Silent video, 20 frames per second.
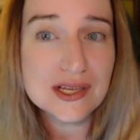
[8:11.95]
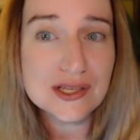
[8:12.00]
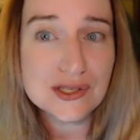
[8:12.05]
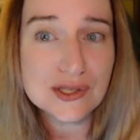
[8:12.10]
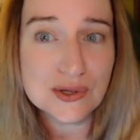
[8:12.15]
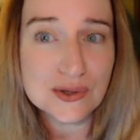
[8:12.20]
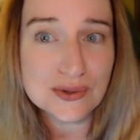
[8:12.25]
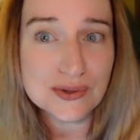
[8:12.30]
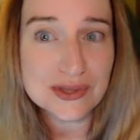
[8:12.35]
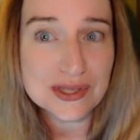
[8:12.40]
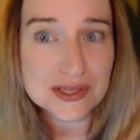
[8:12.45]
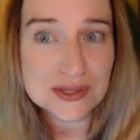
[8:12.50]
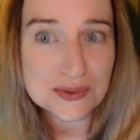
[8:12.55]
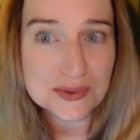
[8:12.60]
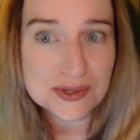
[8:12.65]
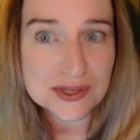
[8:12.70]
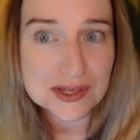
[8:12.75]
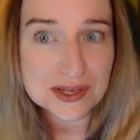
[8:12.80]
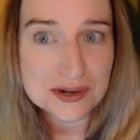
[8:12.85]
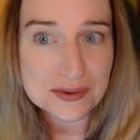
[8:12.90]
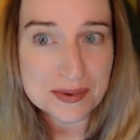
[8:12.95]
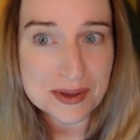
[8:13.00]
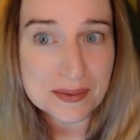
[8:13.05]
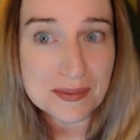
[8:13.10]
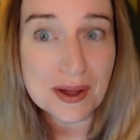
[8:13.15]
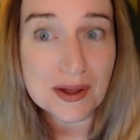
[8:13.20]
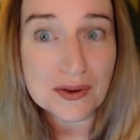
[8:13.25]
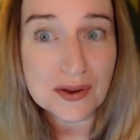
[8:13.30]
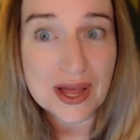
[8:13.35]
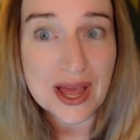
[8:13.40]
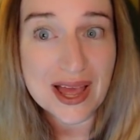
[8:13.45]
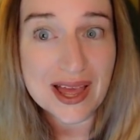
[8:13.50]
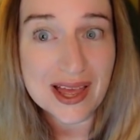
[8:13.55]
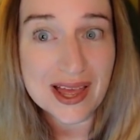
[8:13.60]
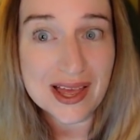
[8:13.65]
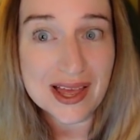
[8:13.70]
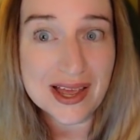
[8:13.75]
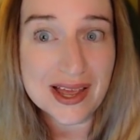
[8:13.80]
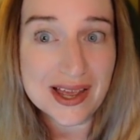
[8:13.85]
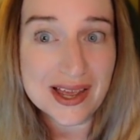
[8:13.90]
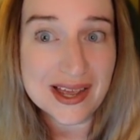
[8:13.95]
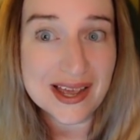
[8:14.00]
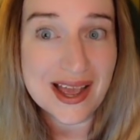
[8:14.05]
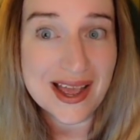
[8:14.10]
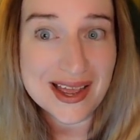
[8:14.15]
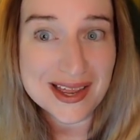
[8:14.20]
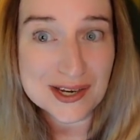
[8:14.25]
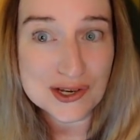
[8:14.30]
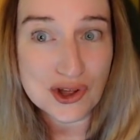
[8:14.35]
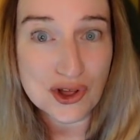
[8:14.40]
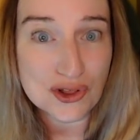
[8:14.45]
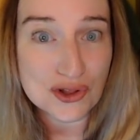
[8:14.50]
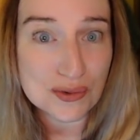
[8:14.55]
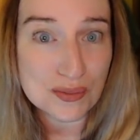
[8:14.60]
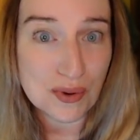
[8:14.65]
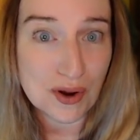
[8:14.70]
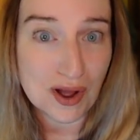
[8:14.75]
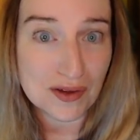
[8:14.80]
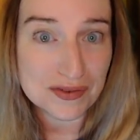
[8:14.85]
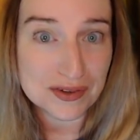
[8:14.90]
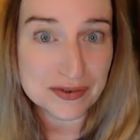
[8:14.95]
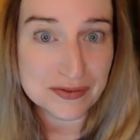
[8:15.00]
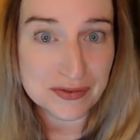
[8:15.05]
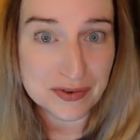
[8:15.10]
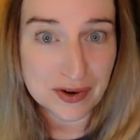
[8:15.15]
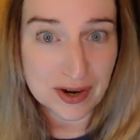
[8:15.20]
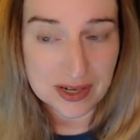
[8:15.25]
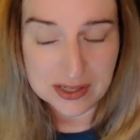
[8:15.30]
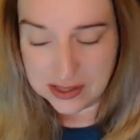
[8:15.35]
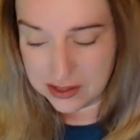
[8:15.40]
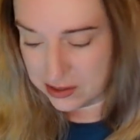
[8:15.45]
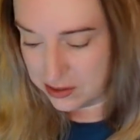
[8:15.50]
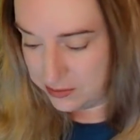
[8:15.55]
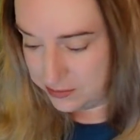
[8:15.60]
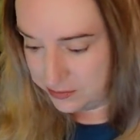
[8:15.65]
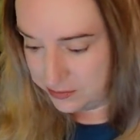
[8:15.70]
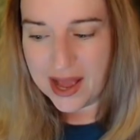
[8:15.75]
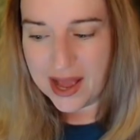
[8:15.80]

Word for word: So this one's gonna be about a eight dollar profit for us.